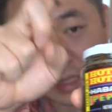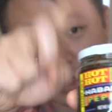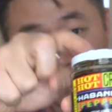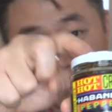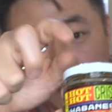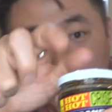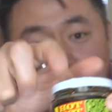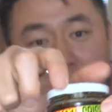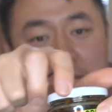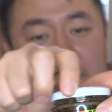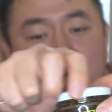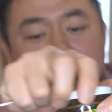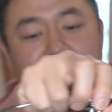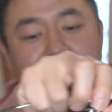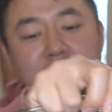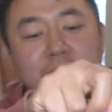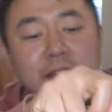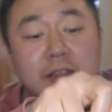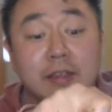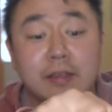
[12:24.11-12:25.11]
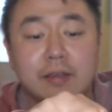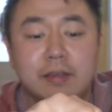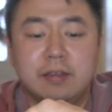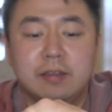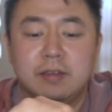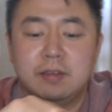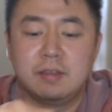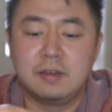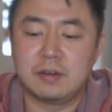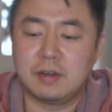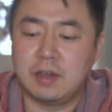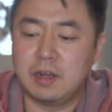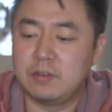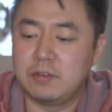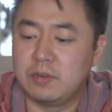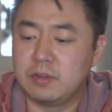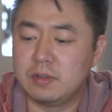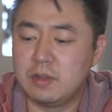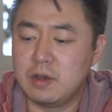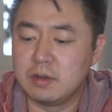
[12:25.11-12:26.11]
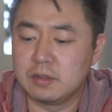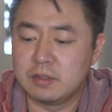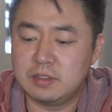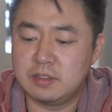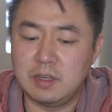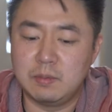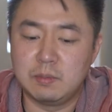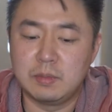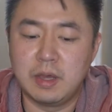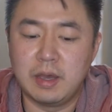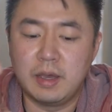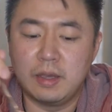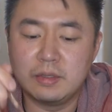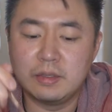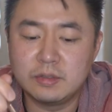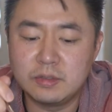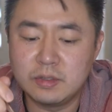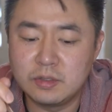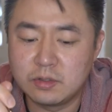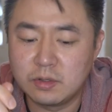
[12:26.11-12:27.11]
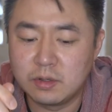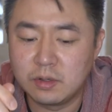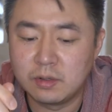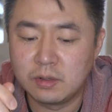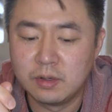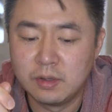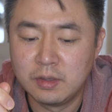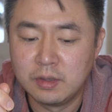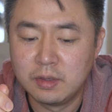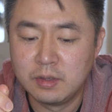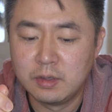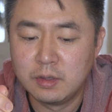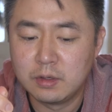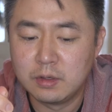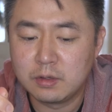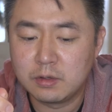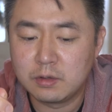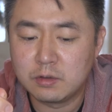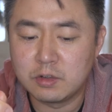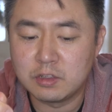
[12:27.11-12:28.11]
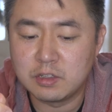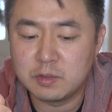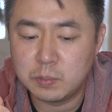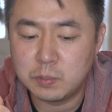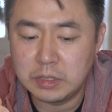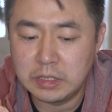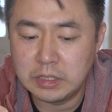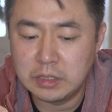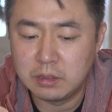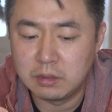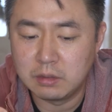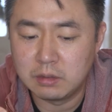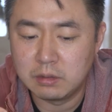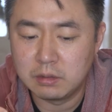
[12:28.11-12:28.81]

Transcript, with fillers: but they're kind of along the same lines. These are crispy,